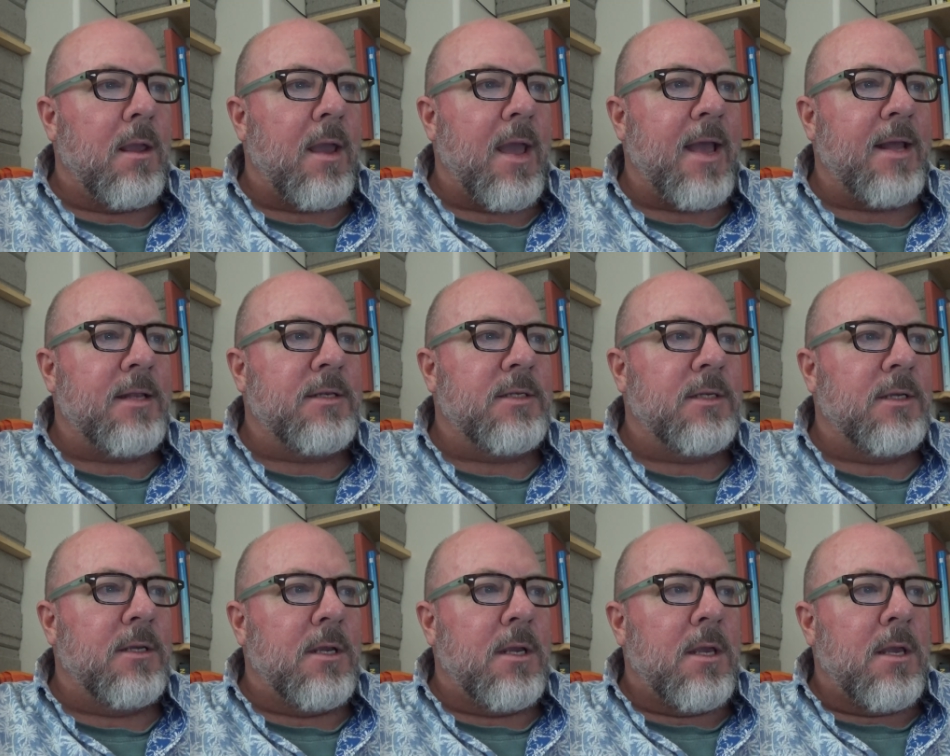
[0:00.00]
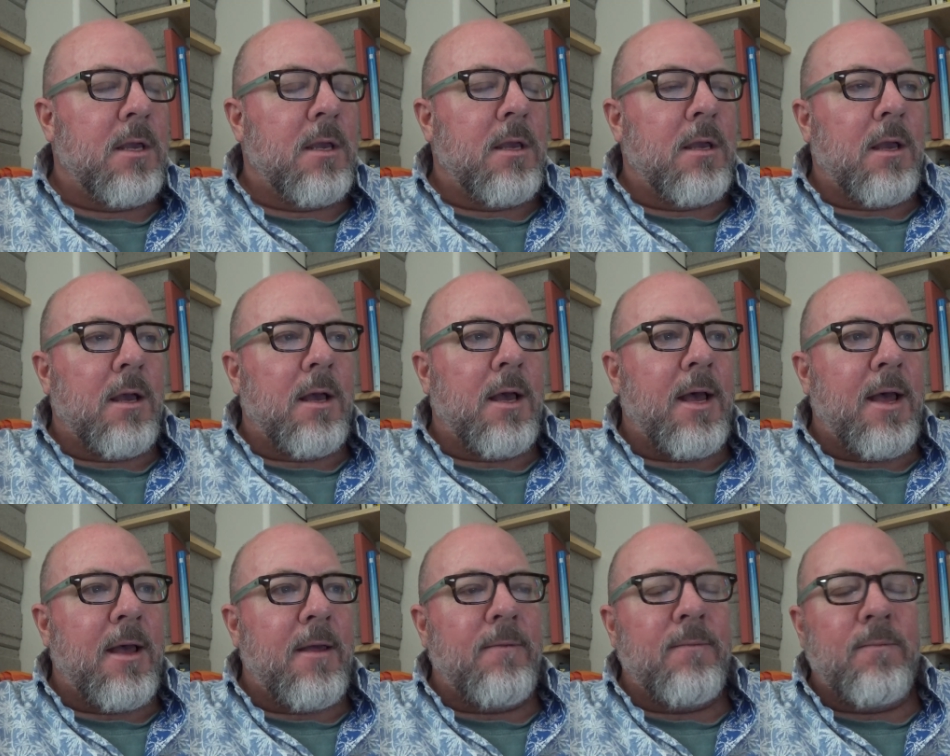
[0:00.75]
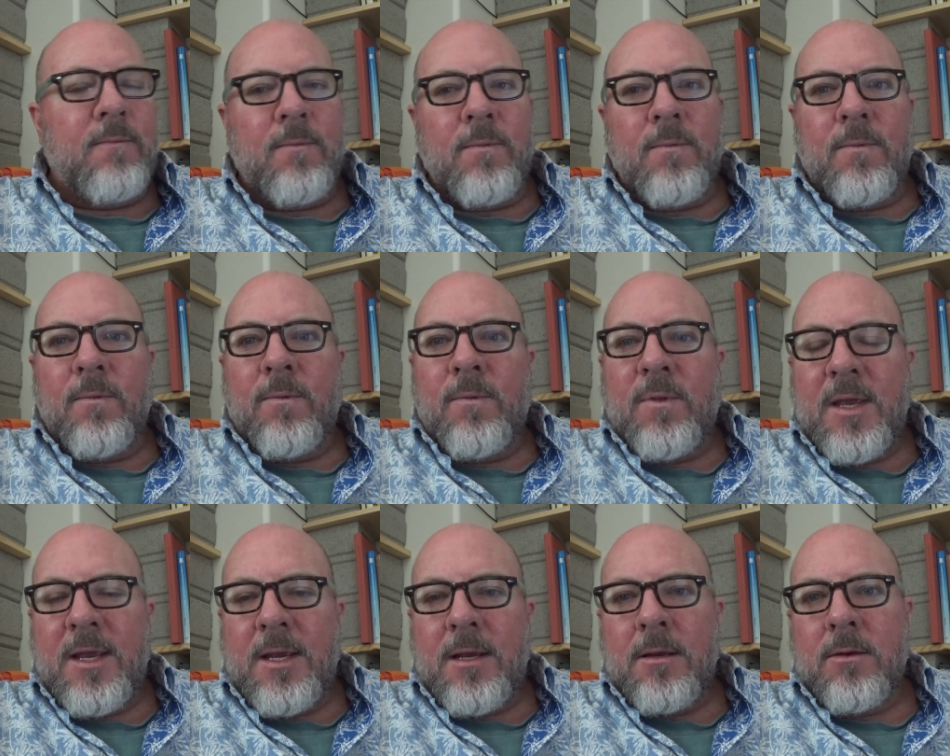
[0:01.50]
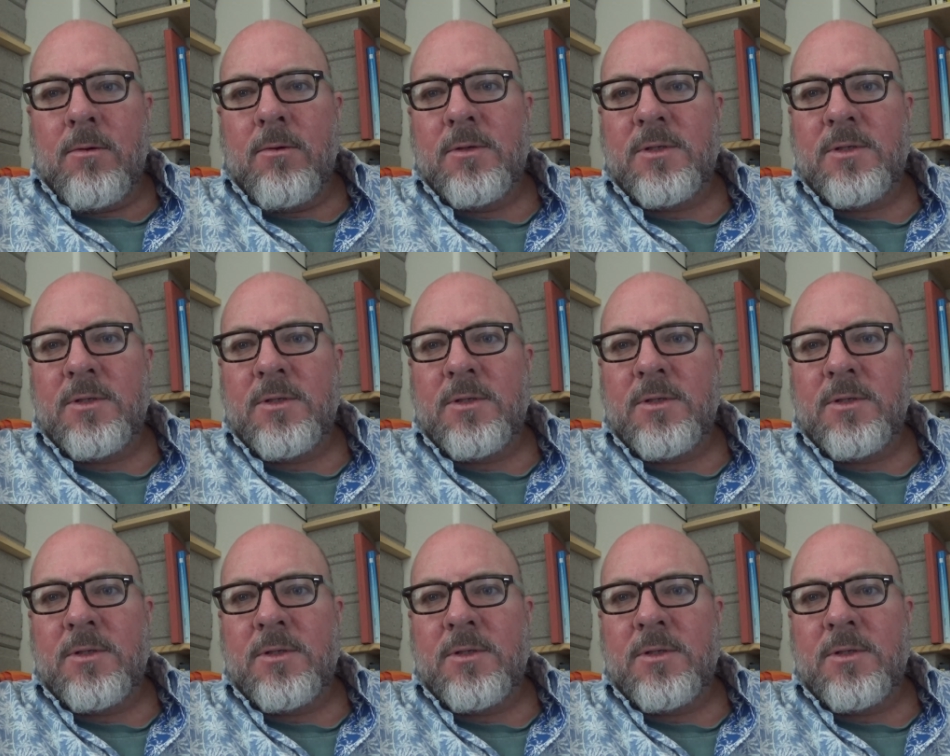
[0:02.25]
And uh, the